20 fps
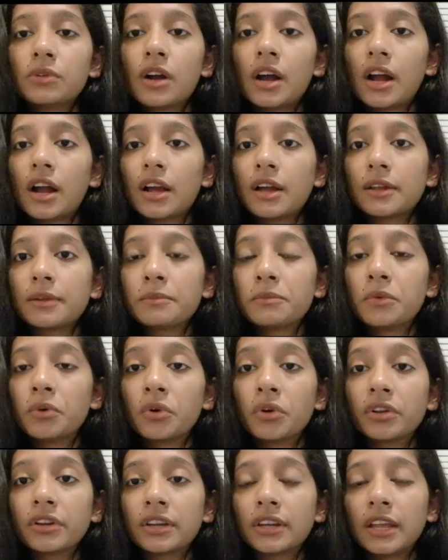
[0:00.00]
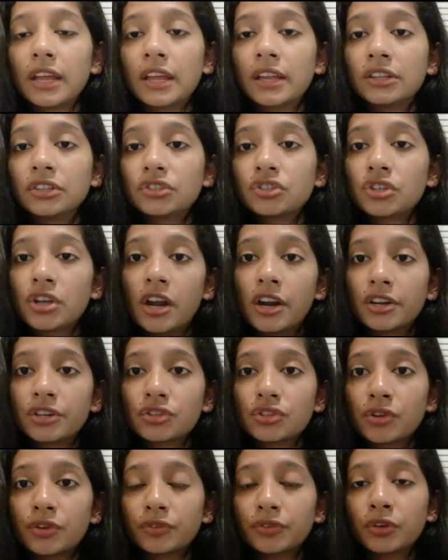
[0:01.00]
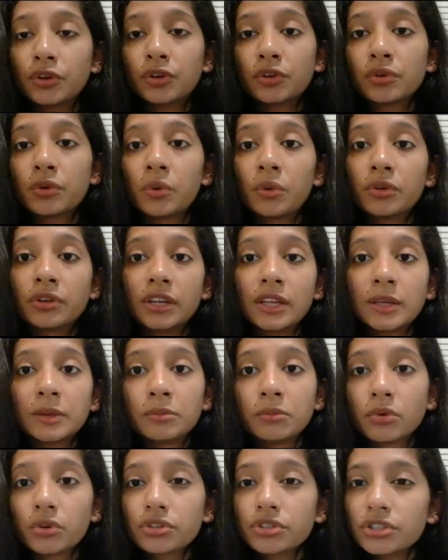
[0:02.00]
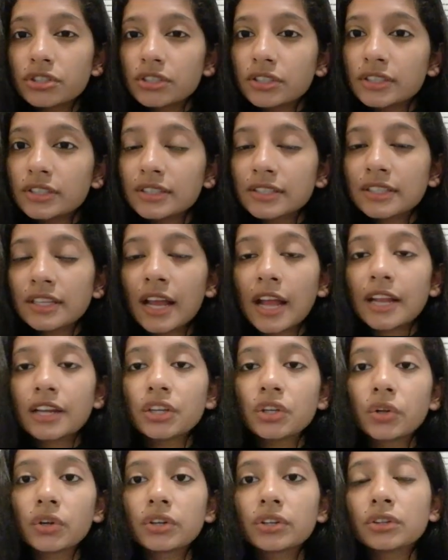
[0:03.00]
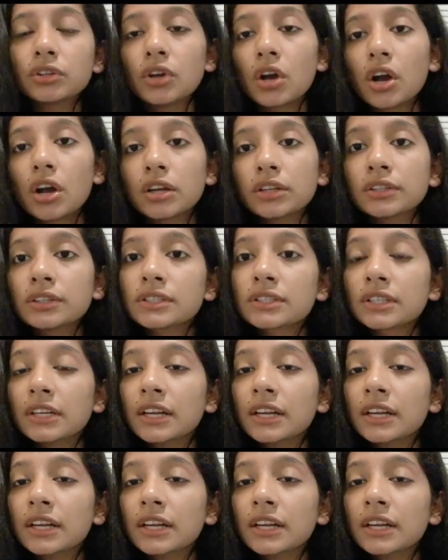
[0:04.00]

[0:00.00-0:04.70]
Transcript: are more in charge of your own emotions and your thoughts,